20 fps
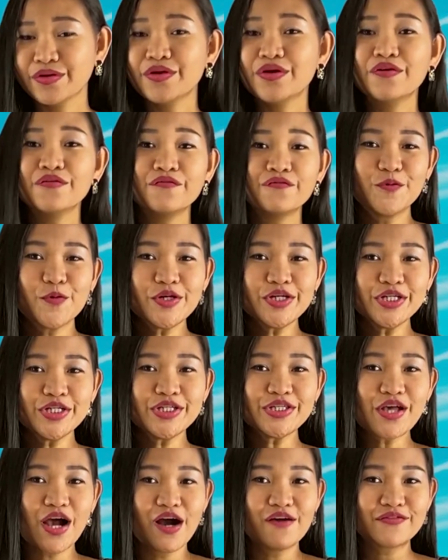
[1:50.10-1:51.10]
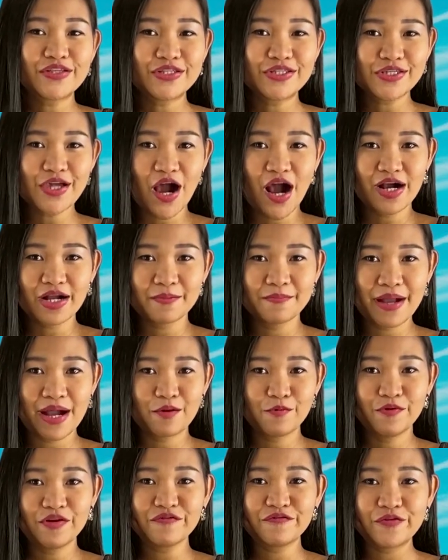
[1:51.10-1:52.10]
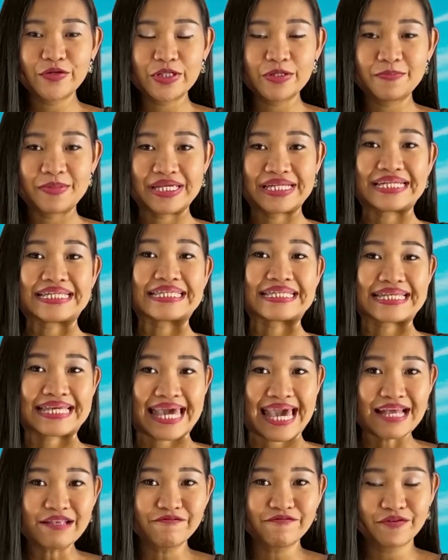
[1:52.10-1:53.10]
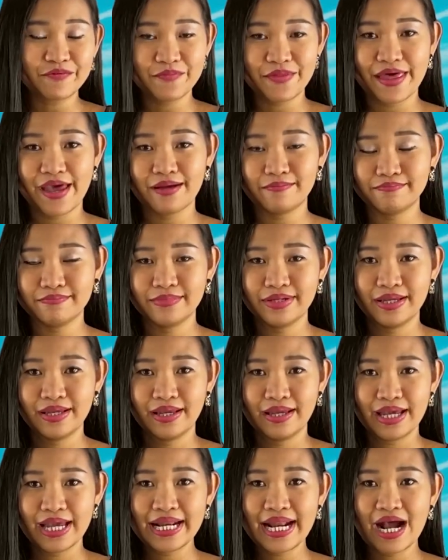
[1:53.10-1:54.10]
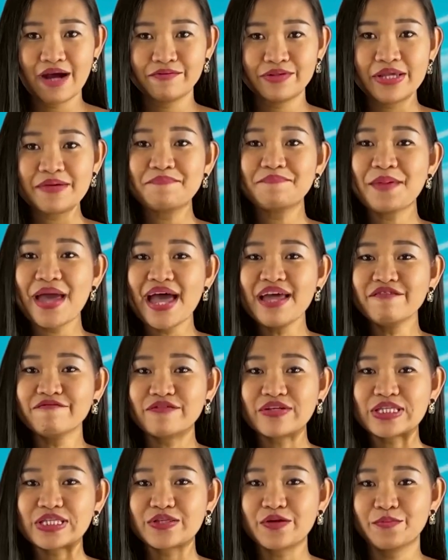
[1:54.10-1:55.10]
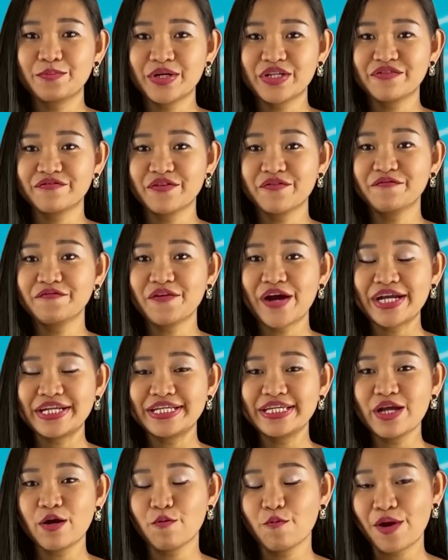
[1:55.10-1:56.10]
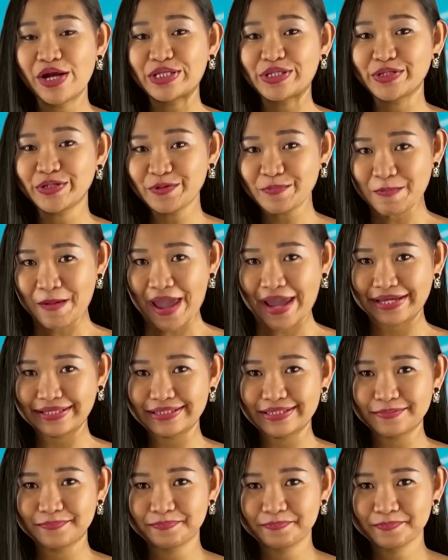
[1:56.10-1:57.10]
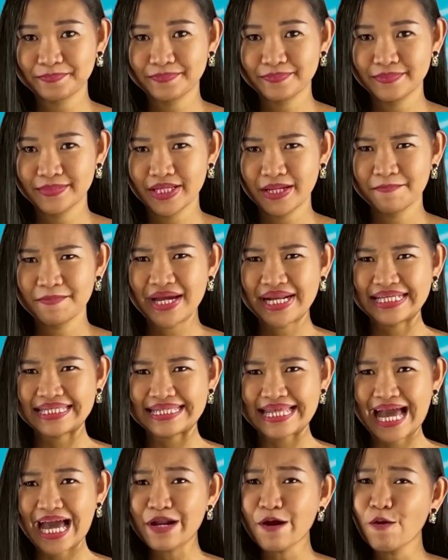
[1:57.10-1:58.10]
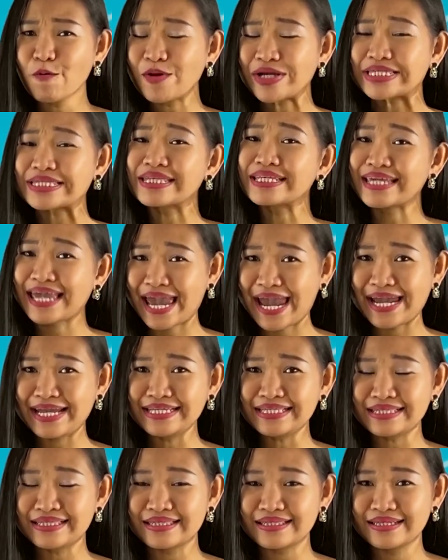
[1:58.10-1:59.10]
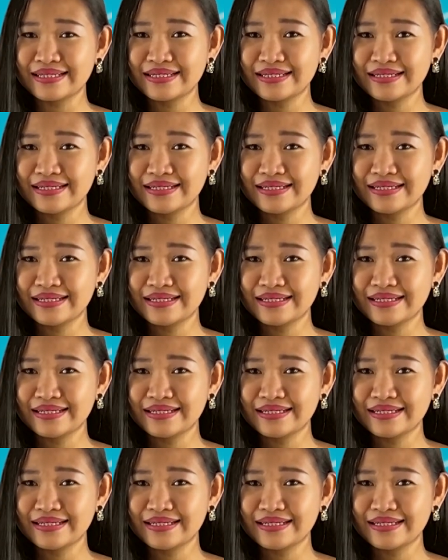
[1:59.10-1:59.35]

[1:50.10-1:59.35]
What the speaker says: Foreigners often talk about what Filipinas get from them and how they benefit so much from finding a Western mate. But is that always the case?